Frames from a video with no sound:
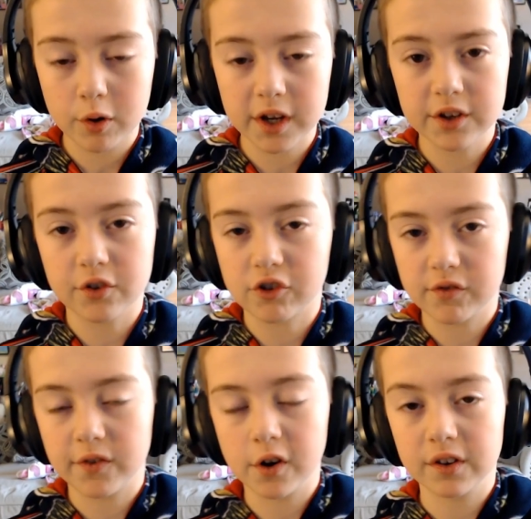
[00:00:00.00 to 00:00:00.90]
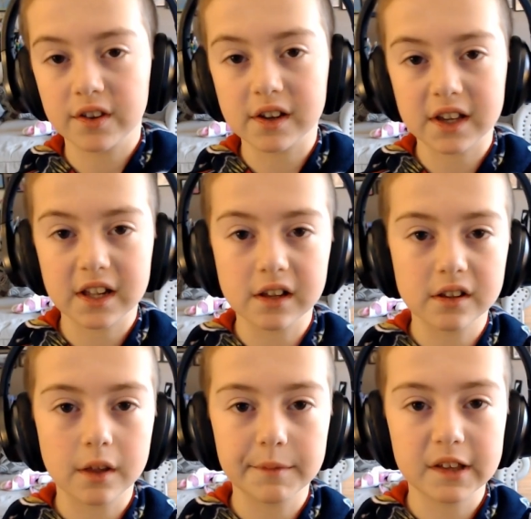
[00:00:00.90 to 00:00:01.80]
and you should focus on getting
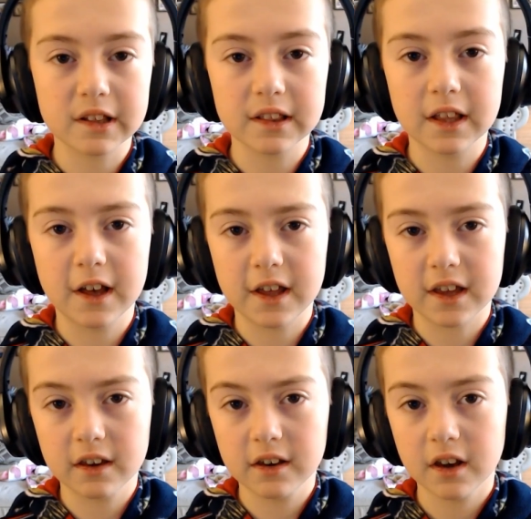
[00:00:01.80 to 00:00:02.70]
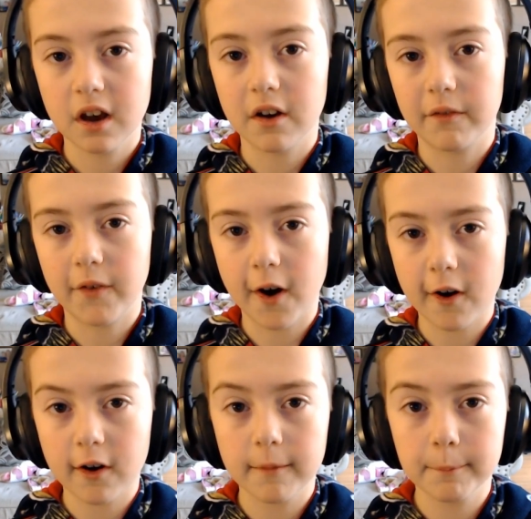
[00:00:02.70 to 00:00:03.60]
something like
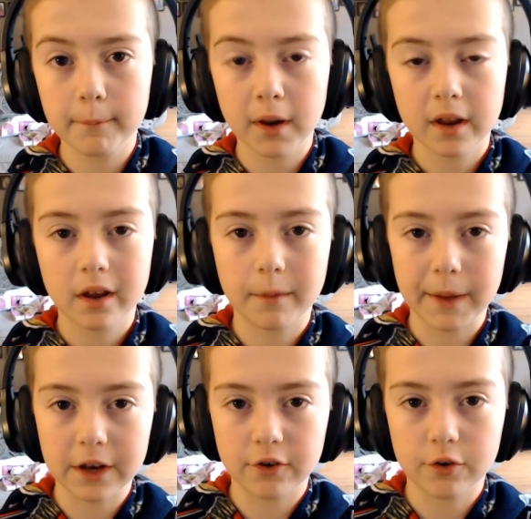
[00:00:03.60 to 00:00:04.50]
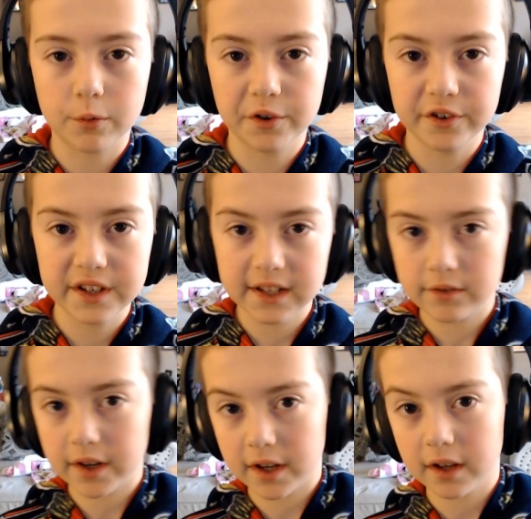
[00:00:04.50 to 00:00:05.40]
Farm, Commander, or
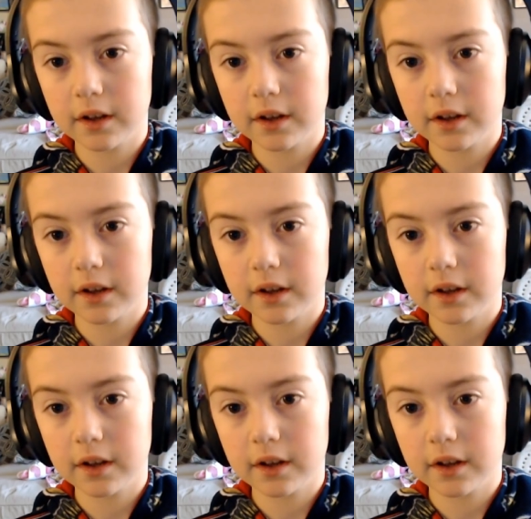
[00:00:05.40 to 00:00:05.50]
DJ,